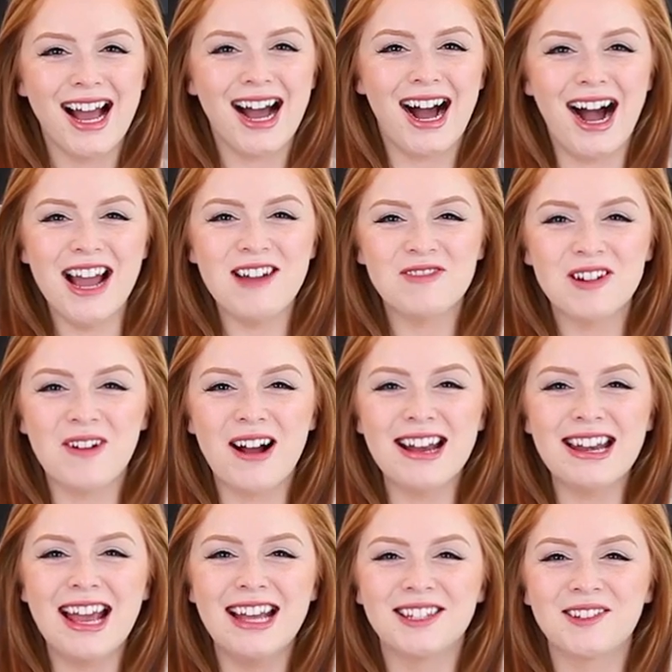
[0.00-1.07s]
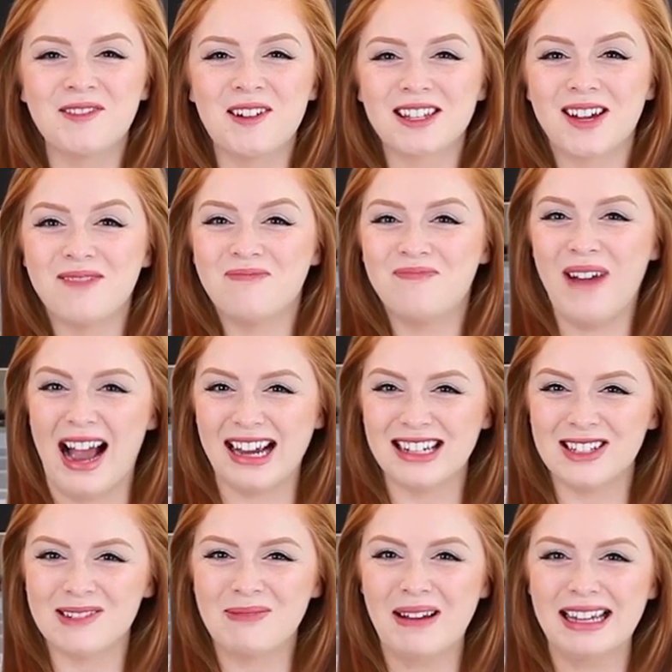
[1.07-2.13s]
Hi everyone and welcome back
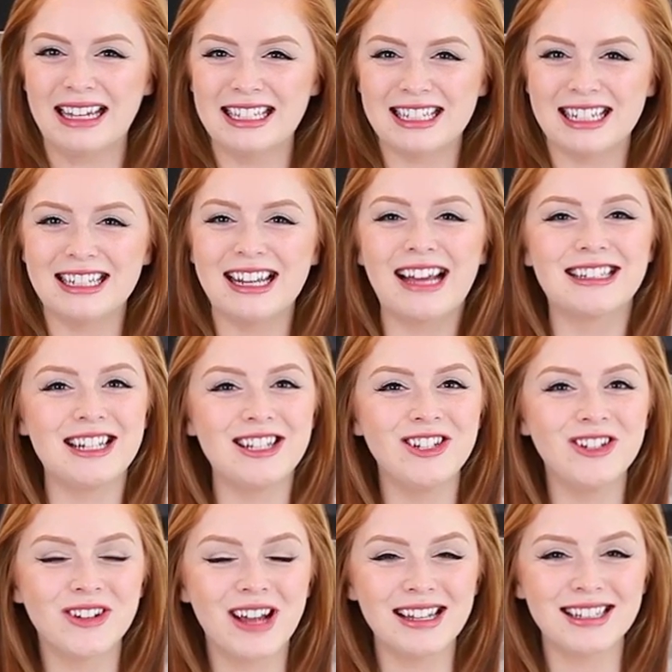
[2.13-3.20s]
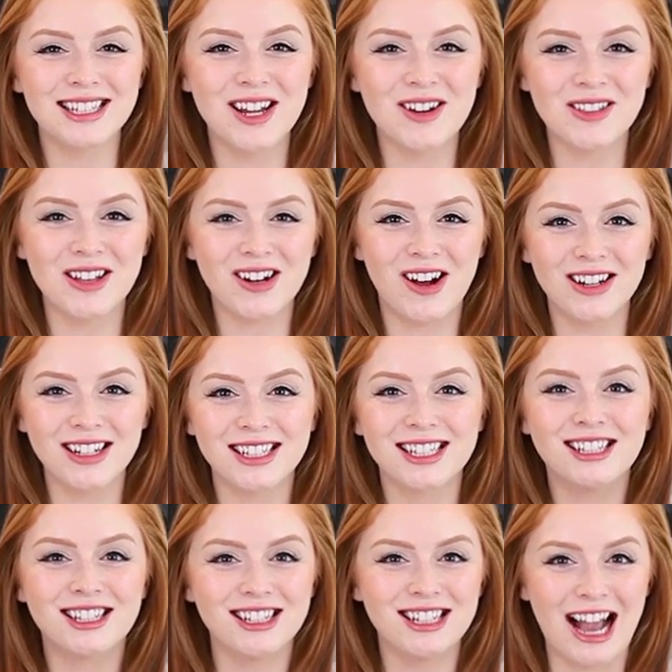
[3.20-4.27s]
to my kitchen. Did you guys know that August
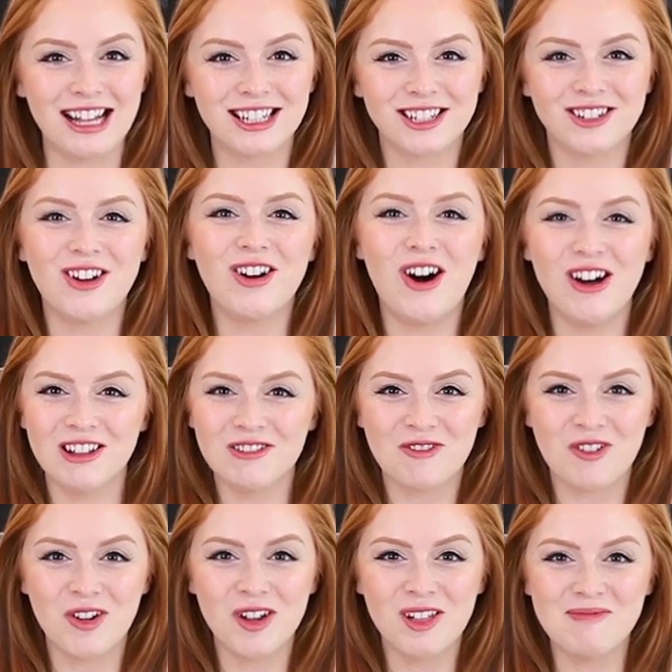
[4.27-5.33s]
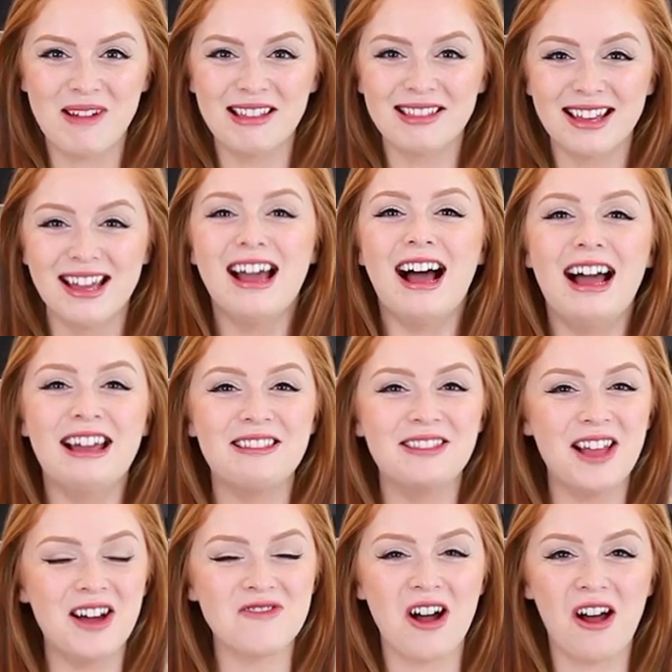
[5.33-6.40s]
is National Olive Oil Month? I
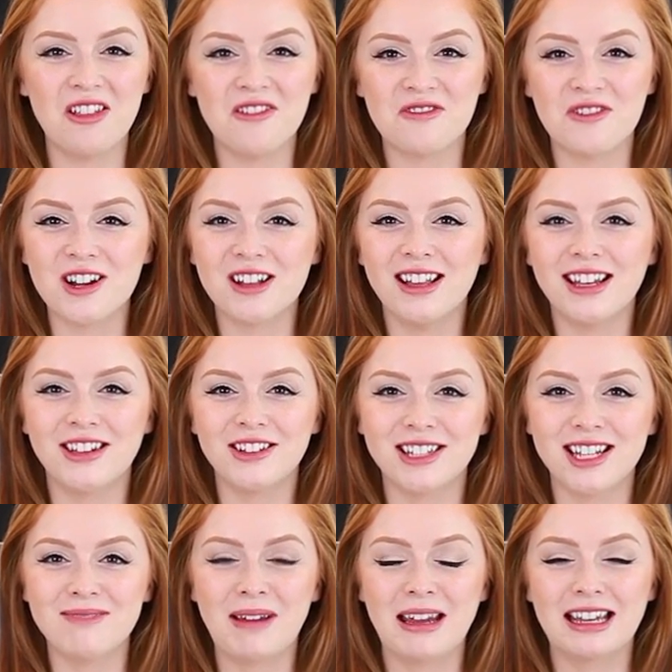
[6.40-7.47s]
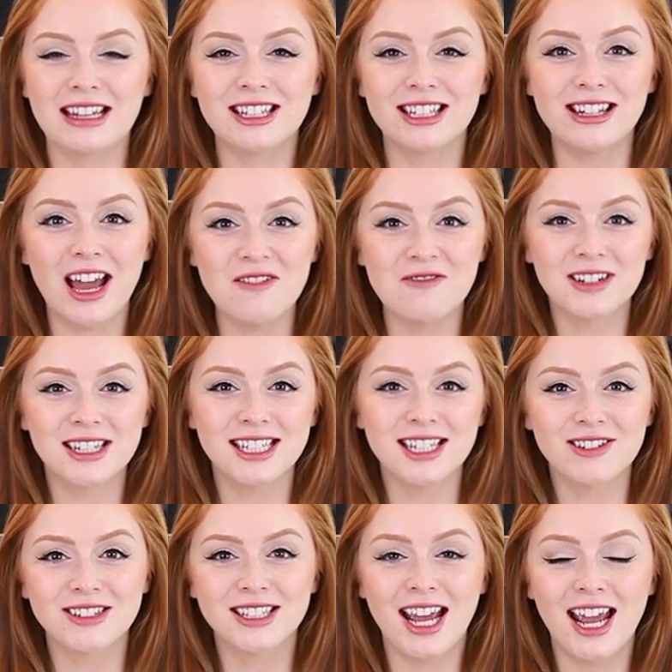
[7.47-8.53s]
love olive oil. I use it in my kitchen every
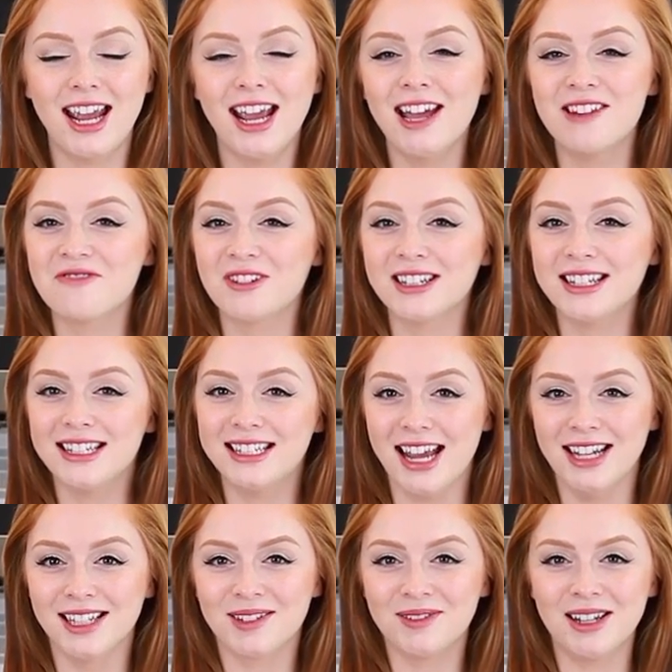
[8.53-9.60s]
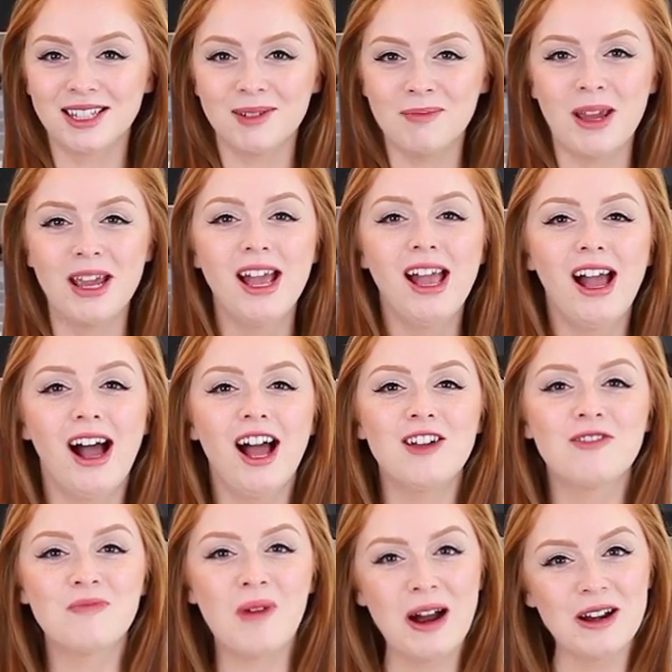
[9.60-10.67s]
single day. And for today's recipe,
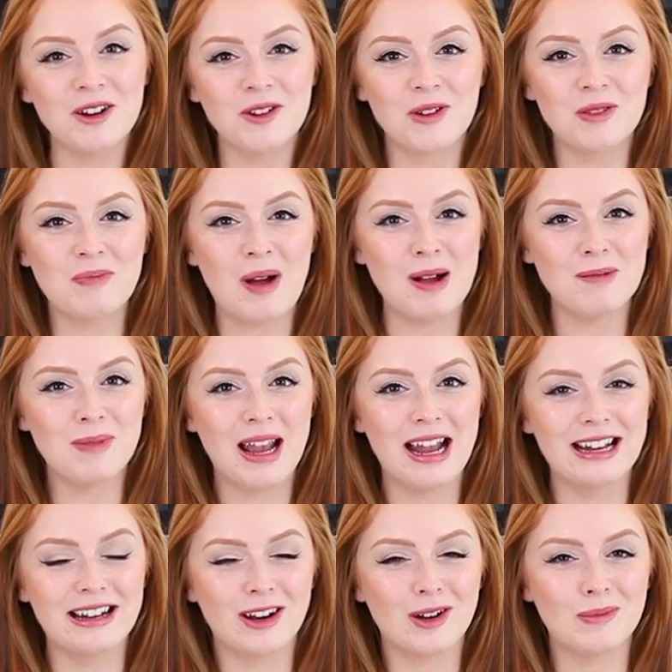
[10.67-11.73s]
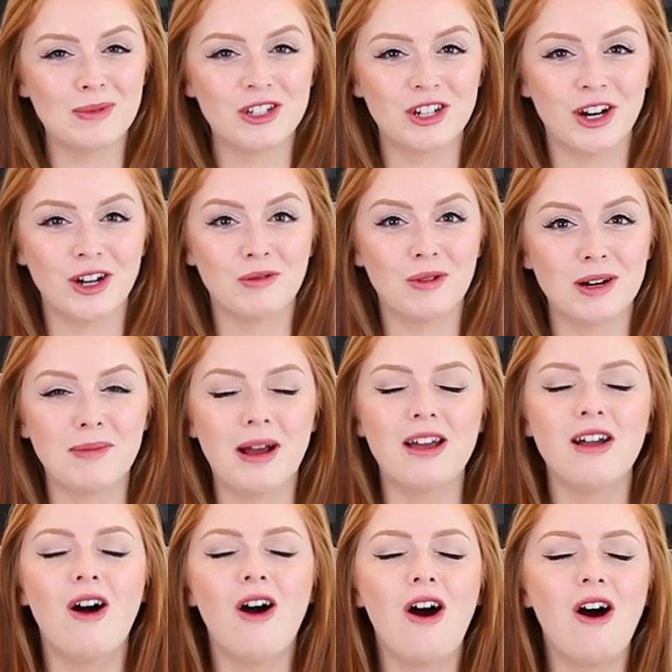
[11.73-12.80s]
I've partnered with Pompeian and I'll be sharing one of my
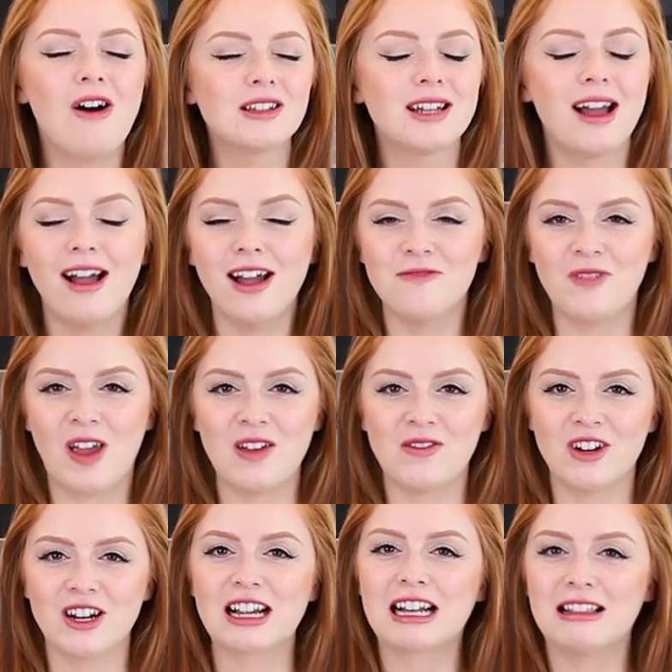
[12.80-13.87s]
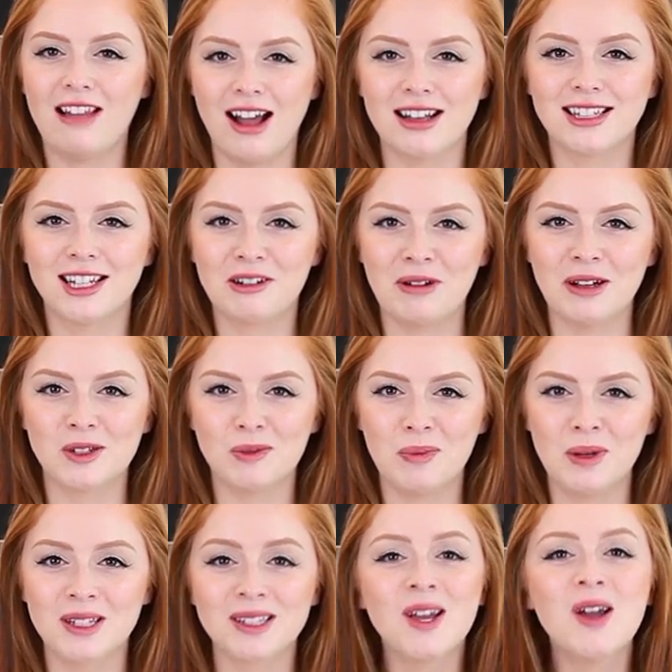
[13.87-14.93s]
all-time favorite classic
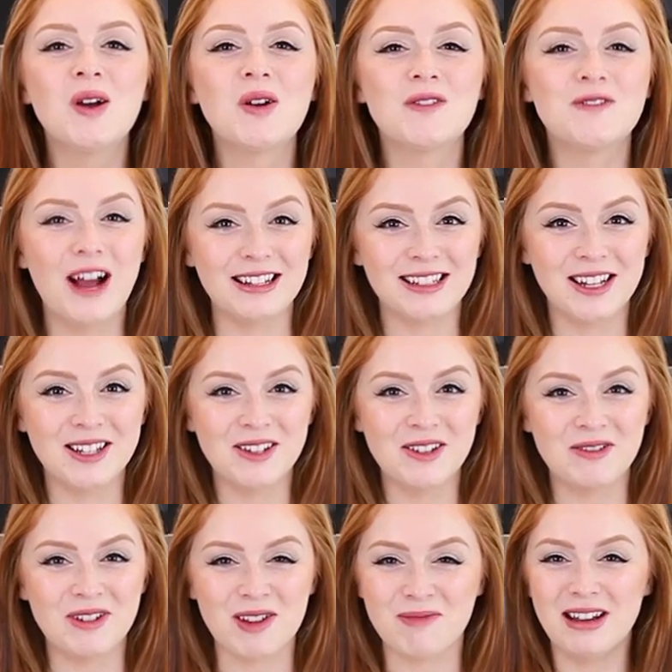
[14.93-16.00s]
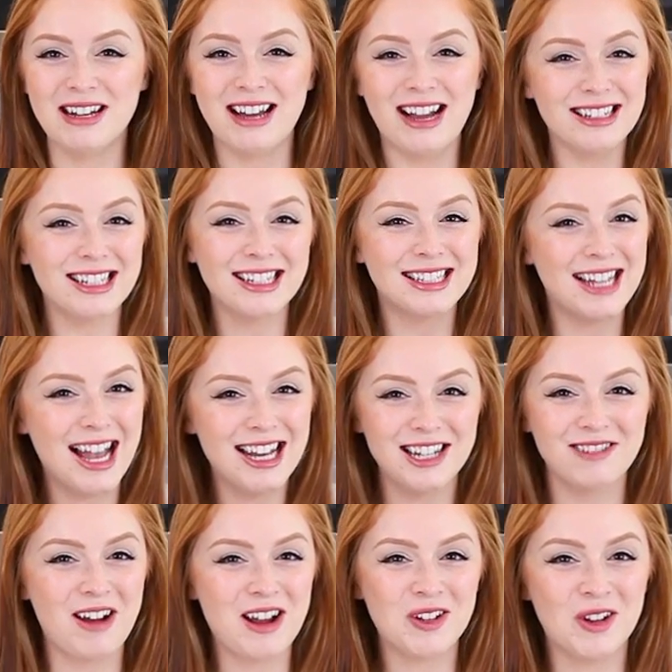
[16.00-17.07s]
recipes ratatouille, but not just any
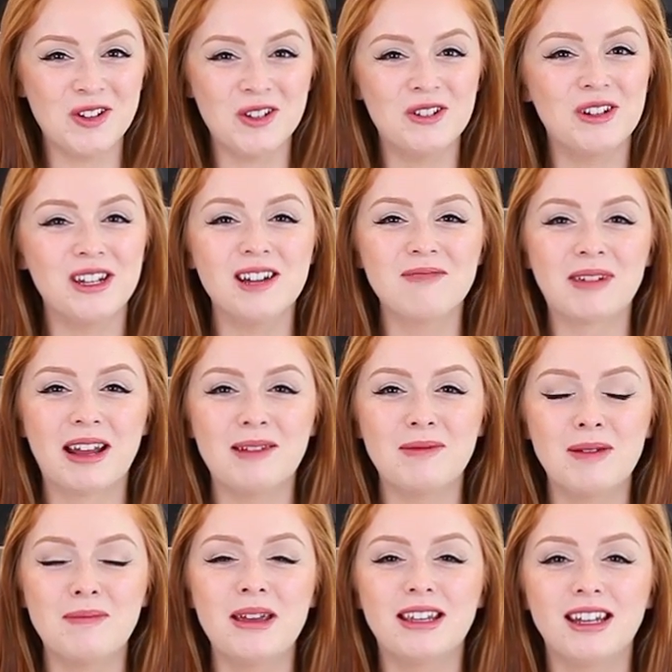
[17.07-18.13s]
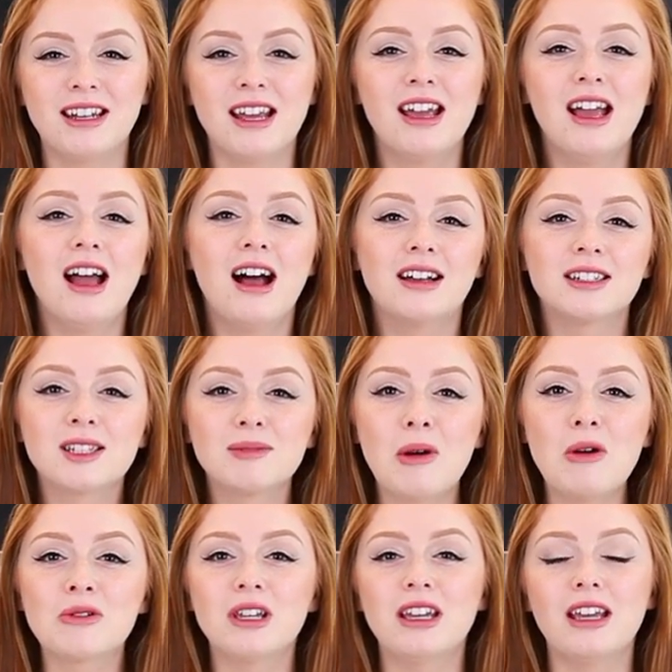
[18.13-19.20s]
ratatouille. I'm gonna be making it a
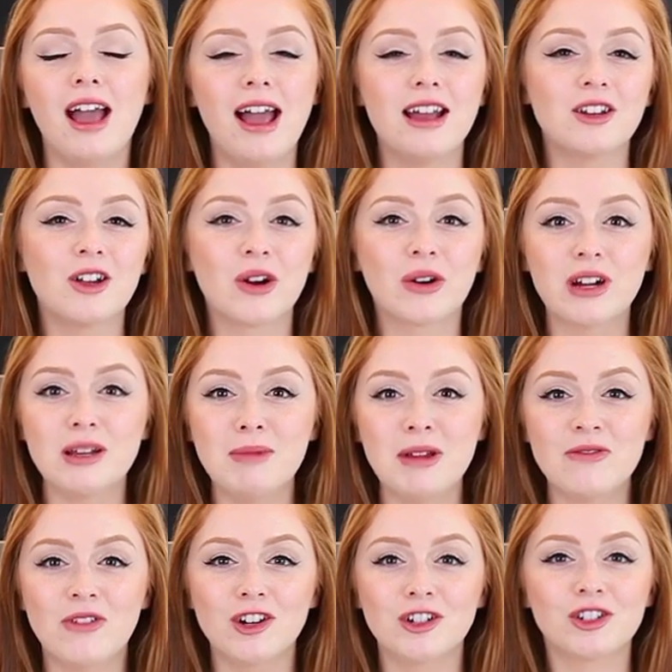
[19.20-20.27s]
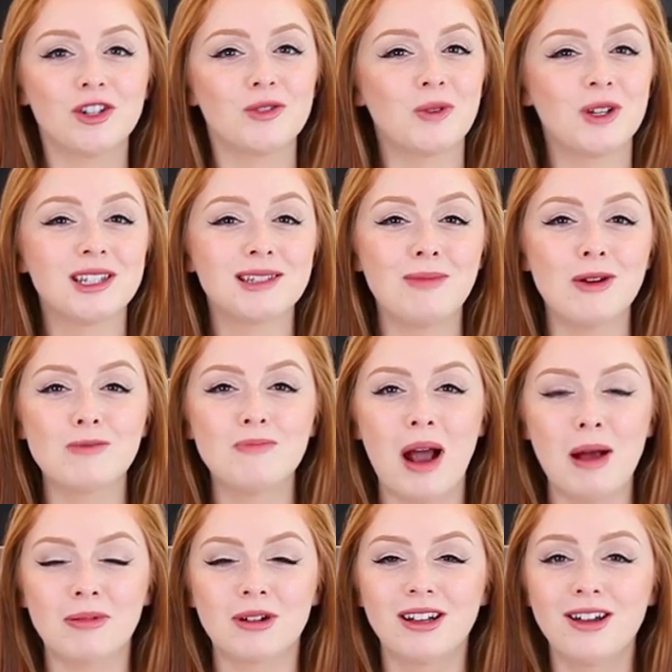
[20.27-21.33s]
smoky and creamy version with smoked
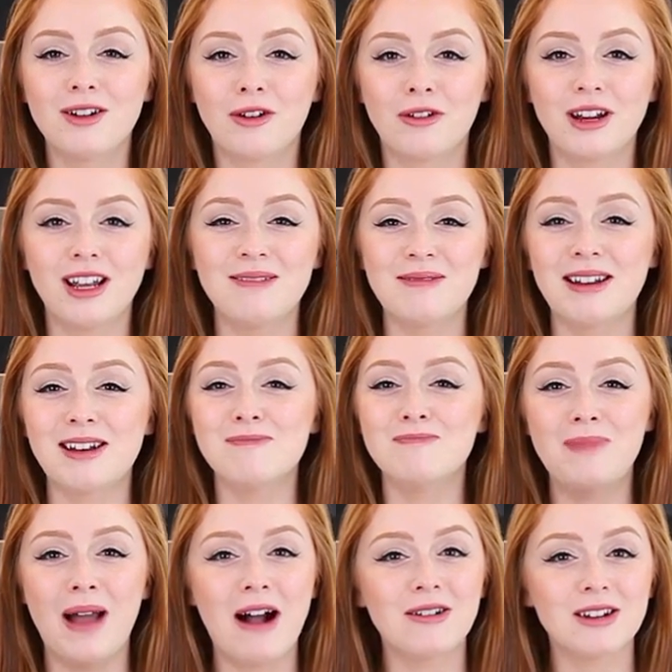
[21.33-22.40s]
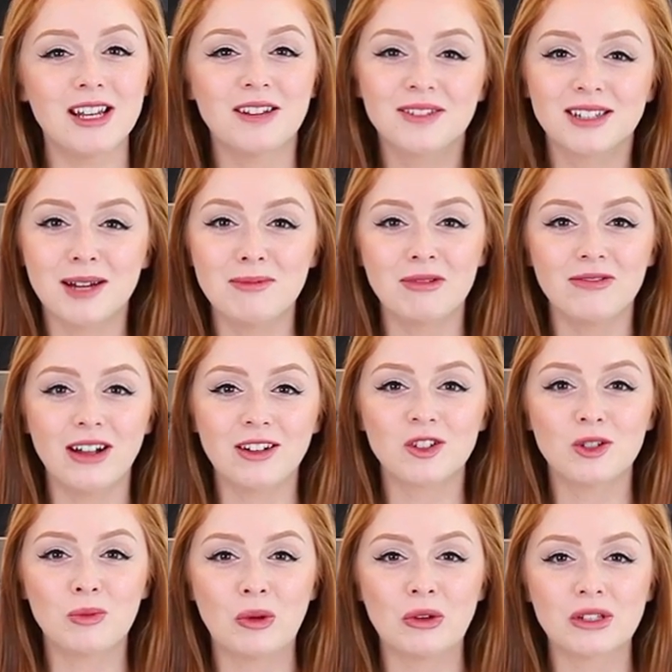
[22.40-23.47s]
paprika cream and a bounty of summer
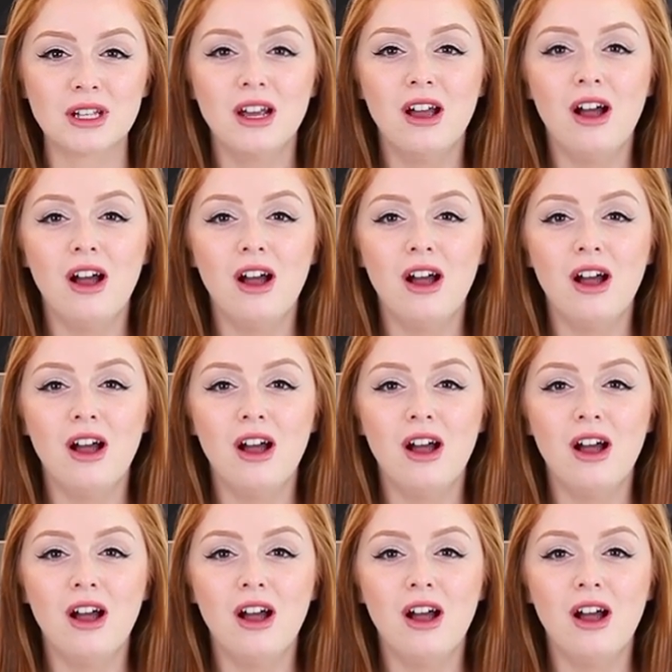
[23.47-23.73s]
vegetables.